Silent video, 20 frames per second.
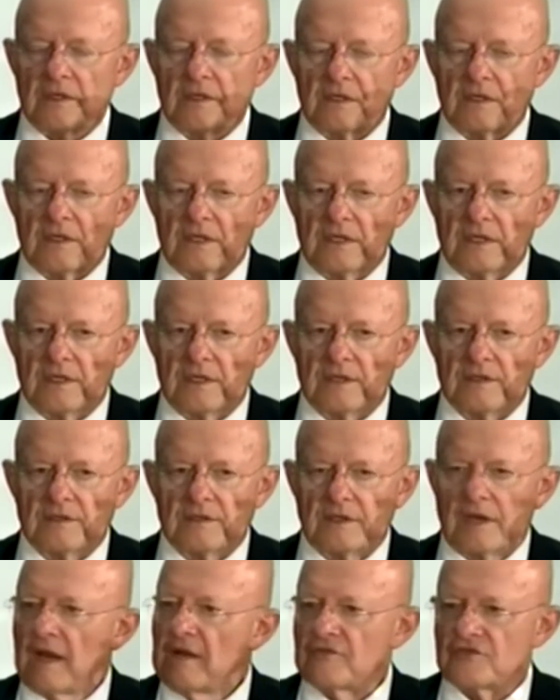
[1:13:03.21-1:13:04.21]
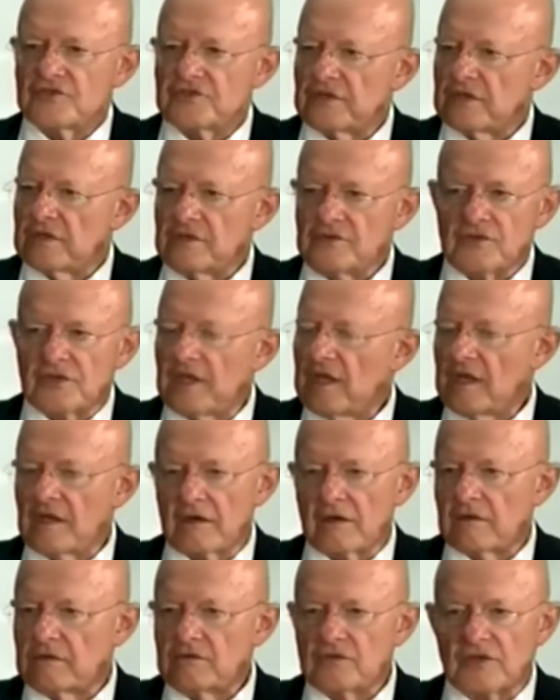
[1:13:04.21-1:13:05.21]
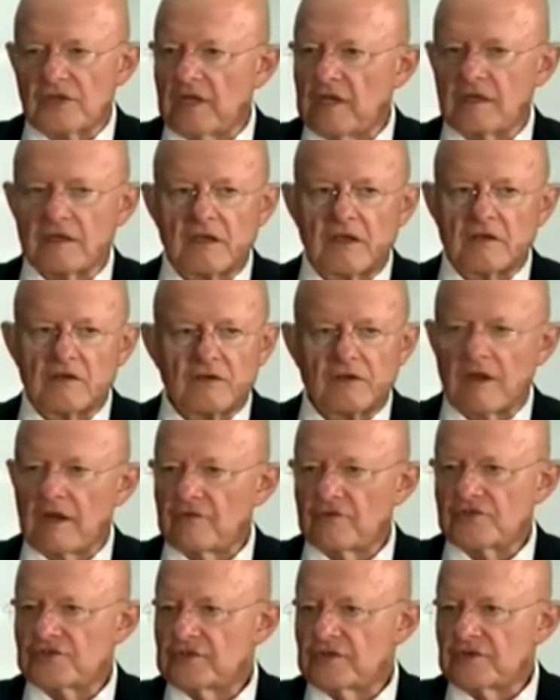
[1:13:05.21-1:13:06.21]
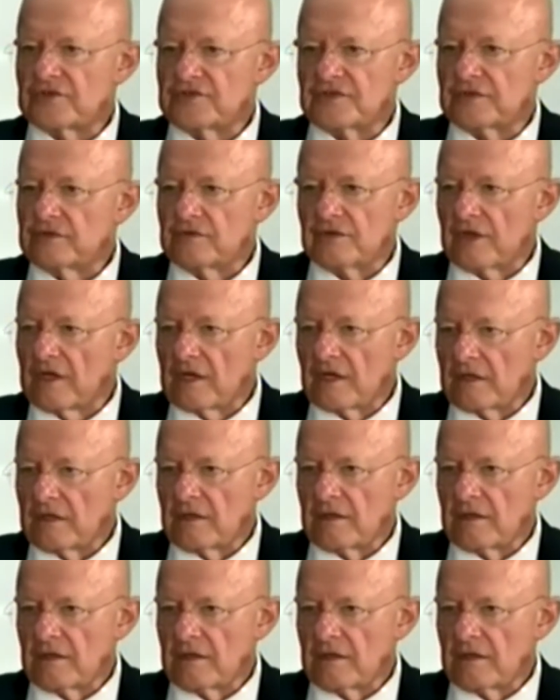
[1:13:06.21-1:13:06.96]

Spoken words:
And the adversary, you can't count on adversaries to do that.